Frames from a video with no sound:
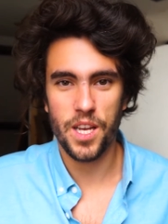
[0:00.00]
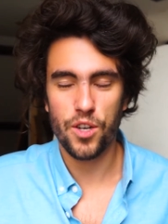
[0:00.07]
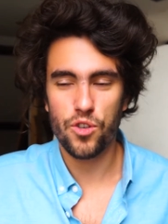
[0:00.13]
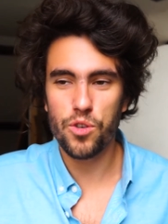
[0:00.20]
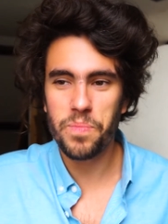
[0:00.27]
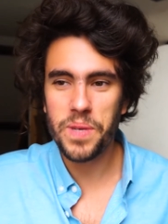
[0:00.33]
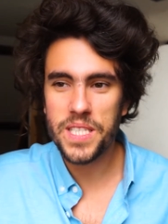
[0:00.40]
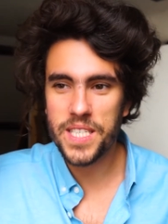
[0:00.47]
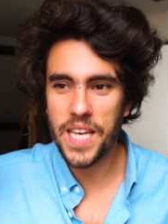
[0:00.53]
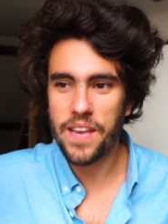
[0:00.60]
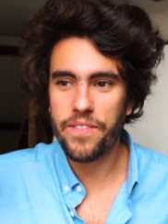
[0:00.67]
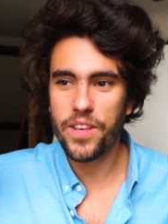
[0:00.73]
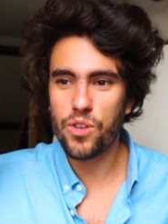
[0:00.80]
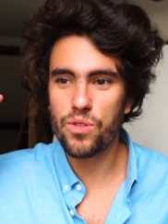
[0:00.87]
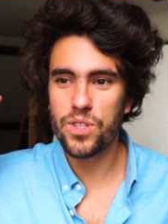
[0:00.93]
could be
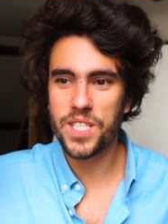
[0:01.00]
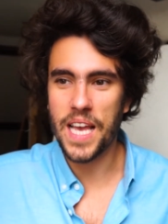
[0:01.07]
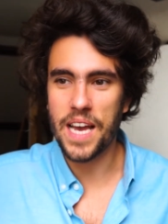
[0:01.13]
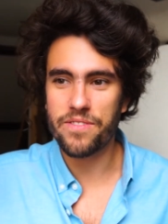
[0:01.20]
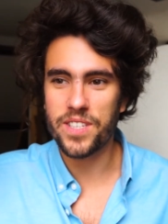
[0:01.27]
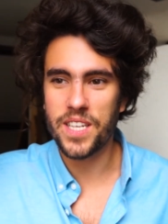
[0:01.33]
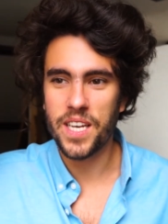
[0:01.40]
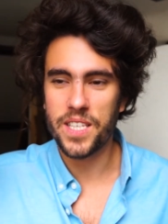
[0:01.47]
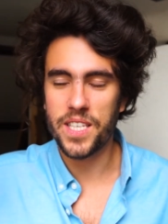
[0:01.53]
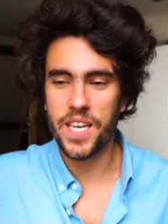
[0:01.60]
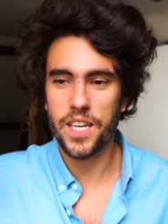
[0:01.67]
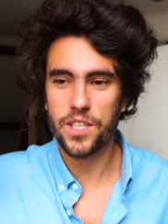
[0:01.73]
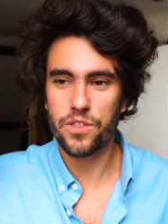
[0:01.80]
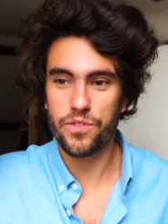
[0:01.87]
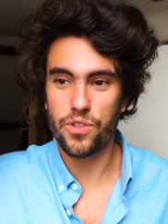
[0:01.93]
saving you 7
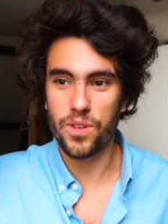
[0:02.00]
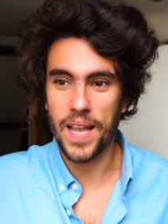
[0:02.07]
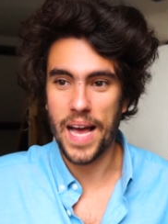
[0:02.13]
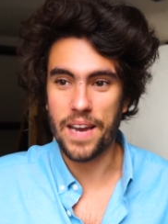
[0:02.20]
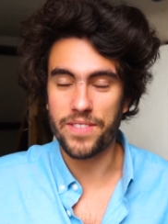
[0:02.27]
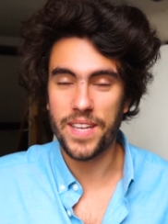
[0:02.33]
years of your life.